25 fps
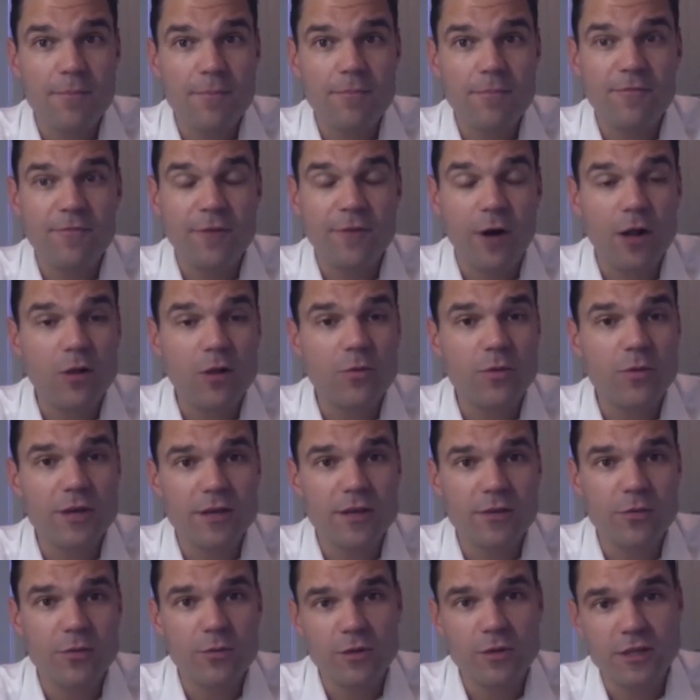following
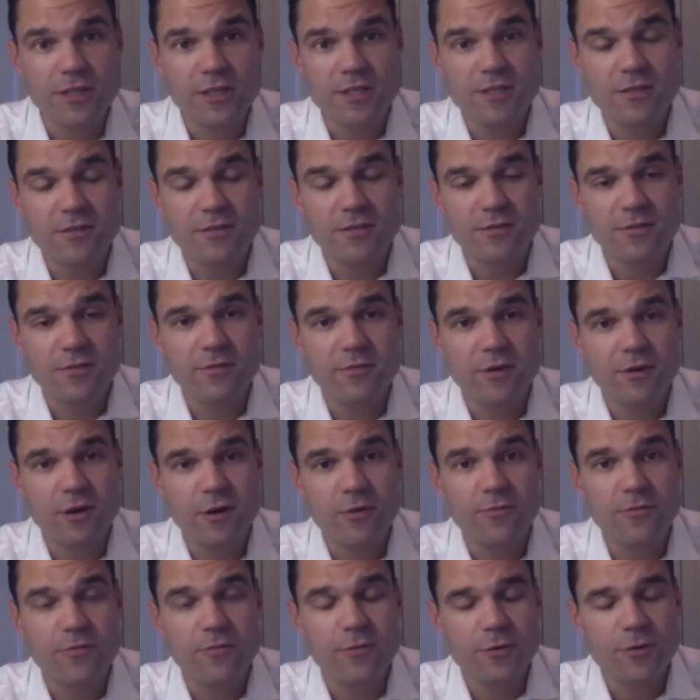the release of
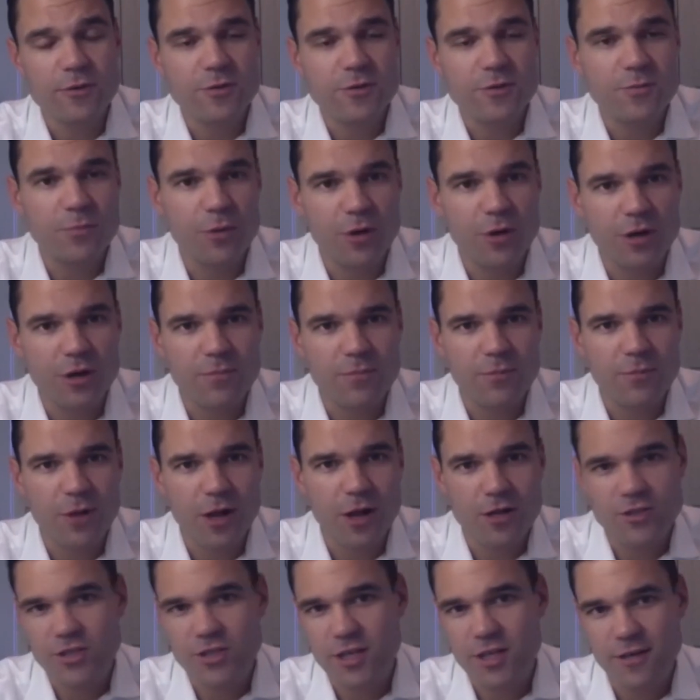our first book,
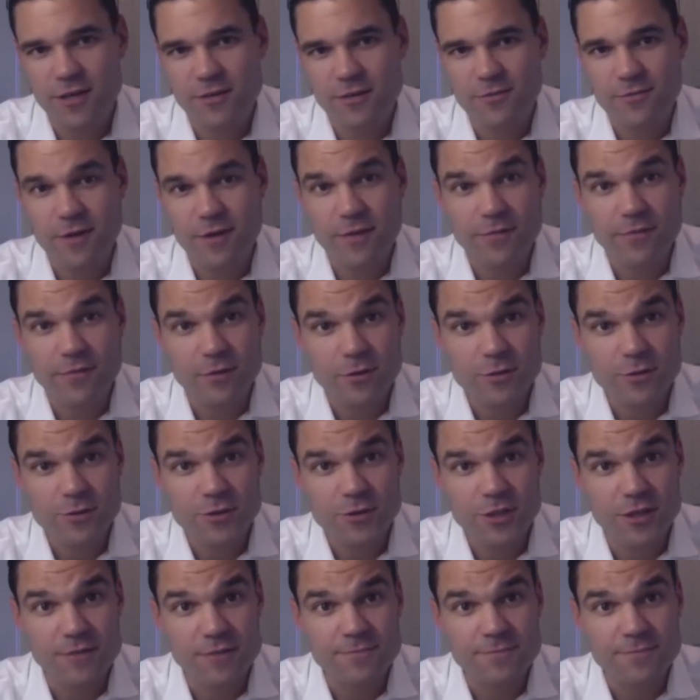Blockchain Revolution.